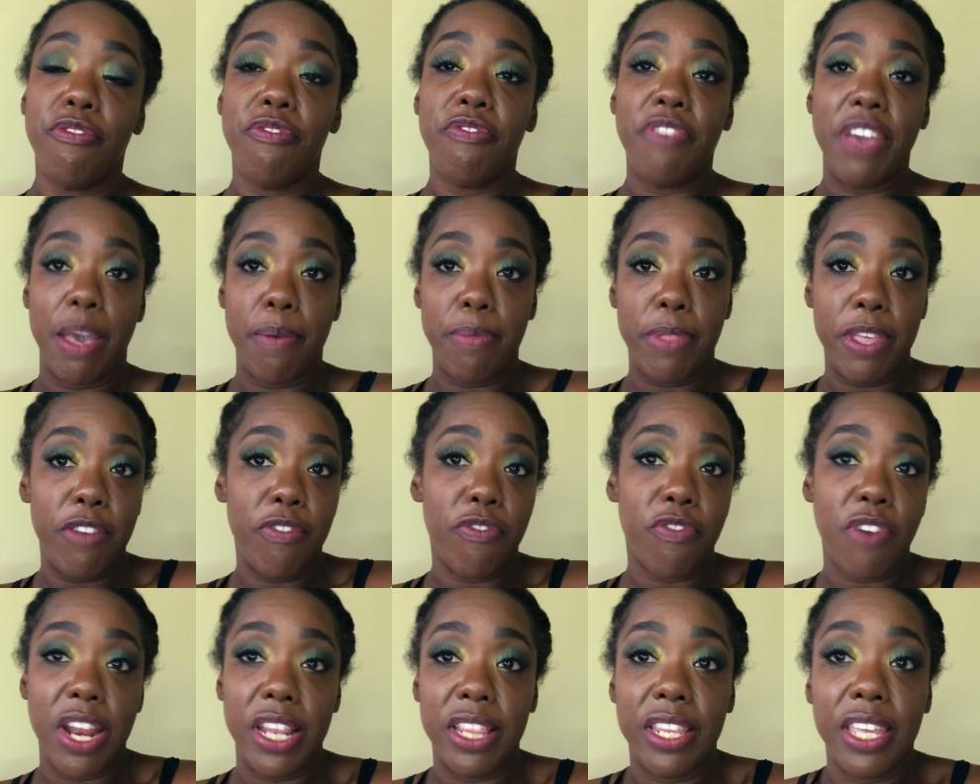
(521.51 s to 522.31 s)
family
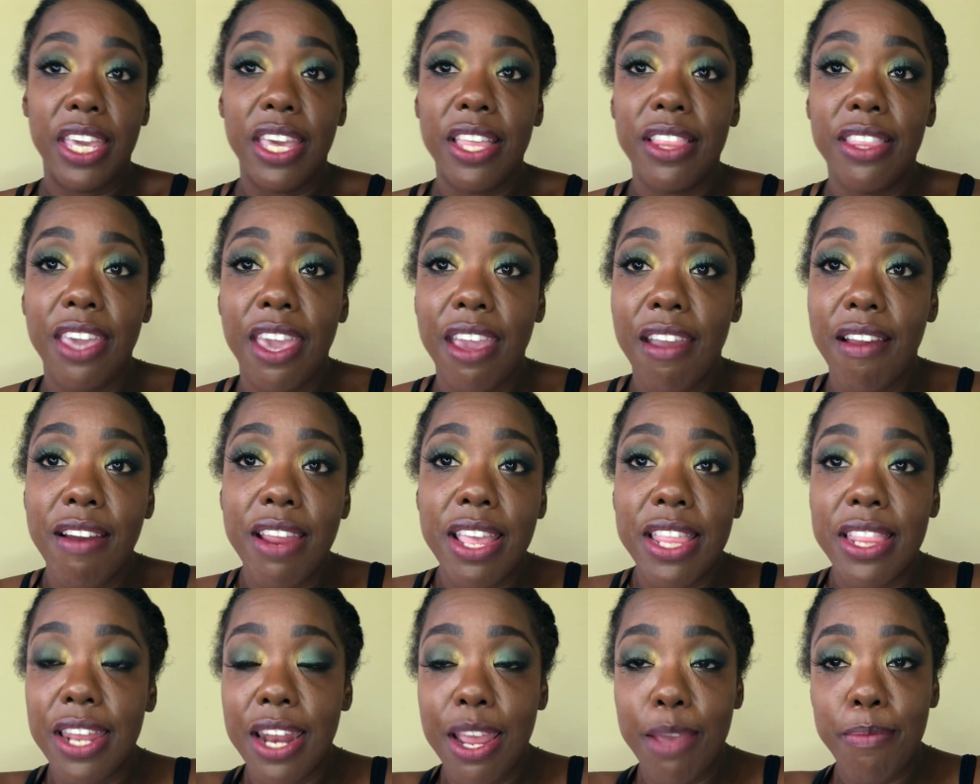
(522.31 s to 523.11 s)
friendly in the
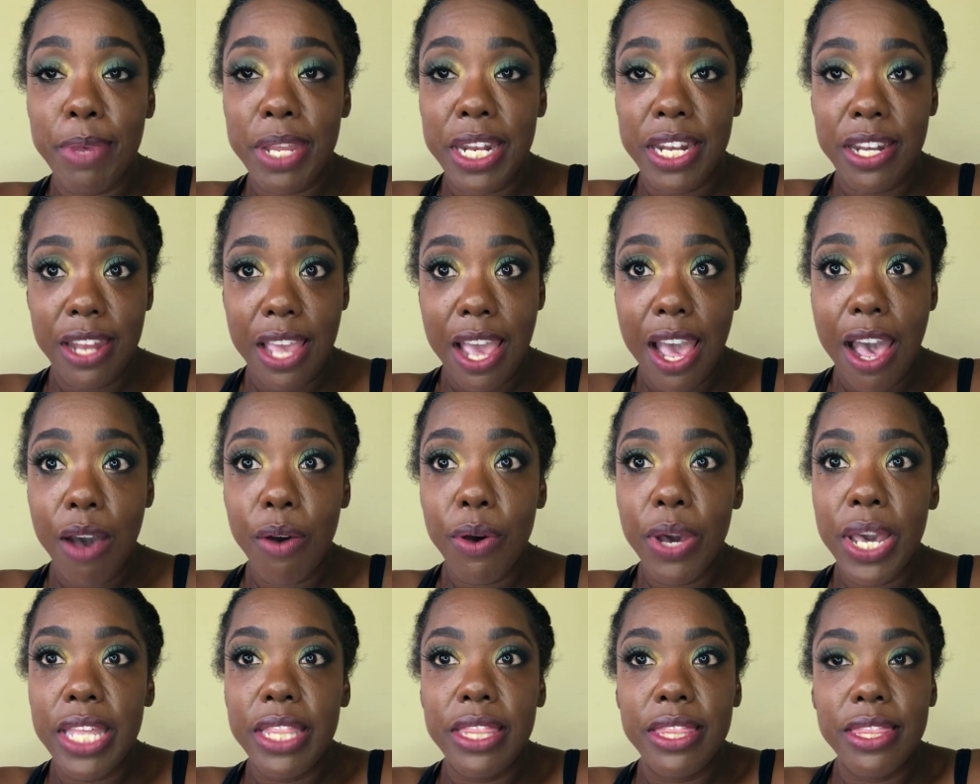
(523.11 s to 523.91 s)
area that I'm in
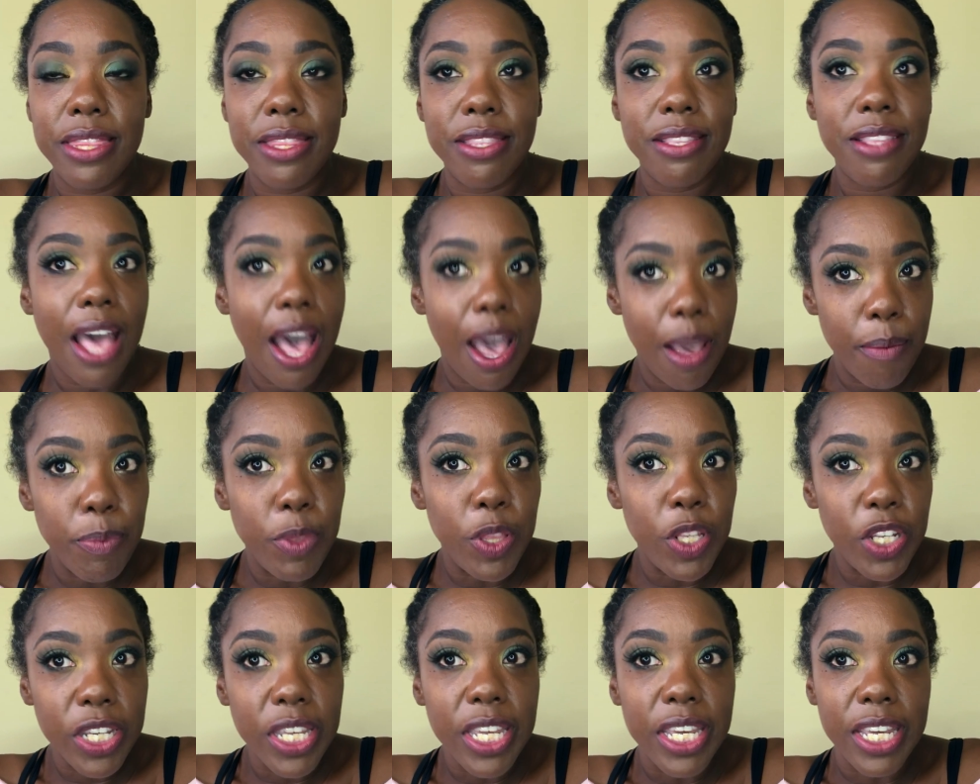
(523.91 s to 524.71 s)
now, and
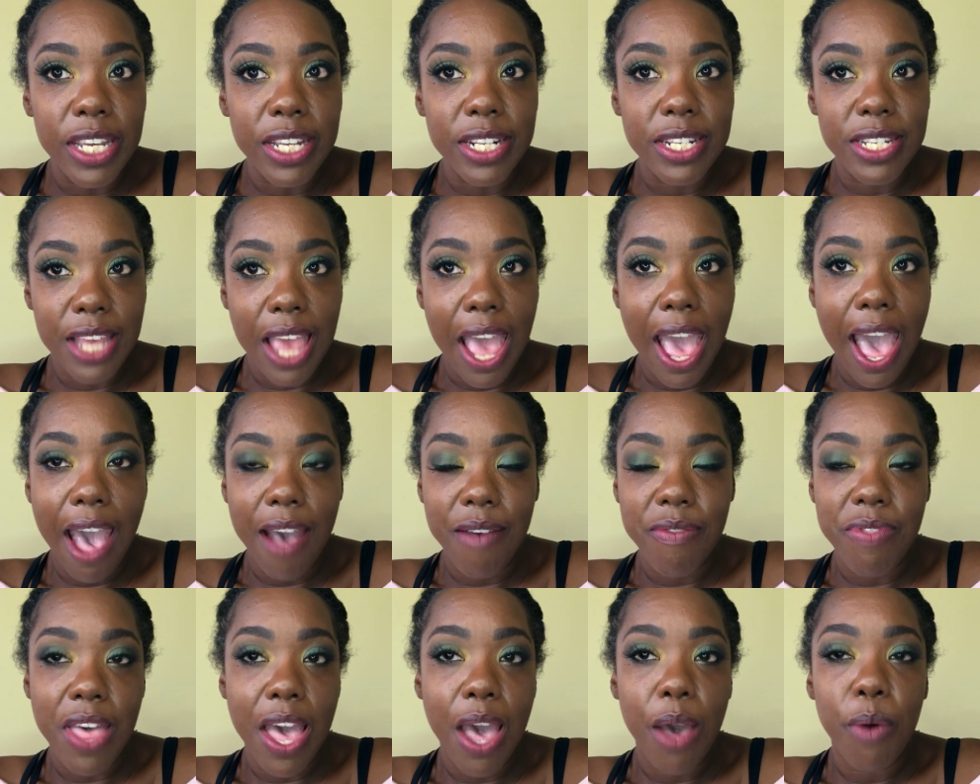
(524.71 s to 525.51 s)
I'm looking to
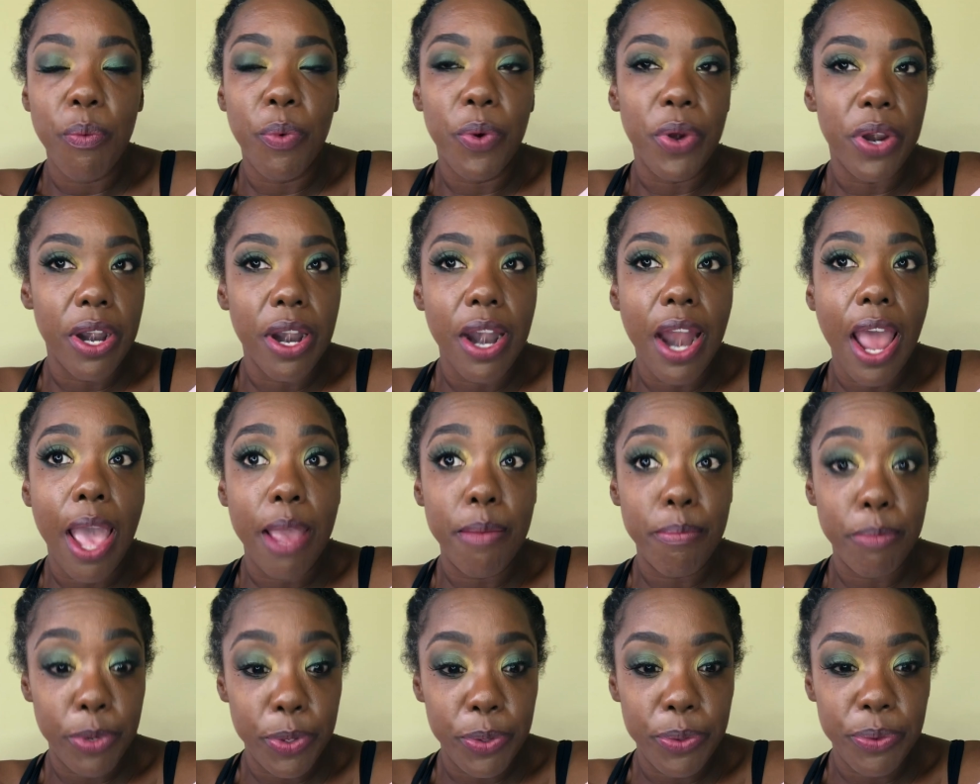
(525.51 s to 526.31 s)
have that where
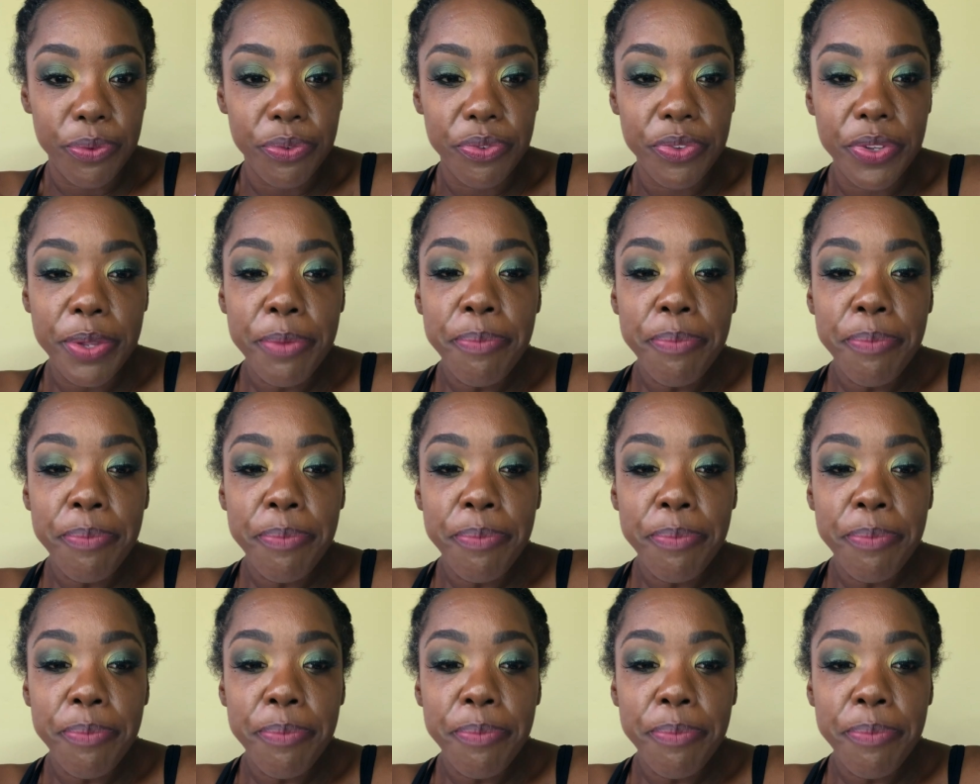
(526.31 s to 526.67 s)
I move.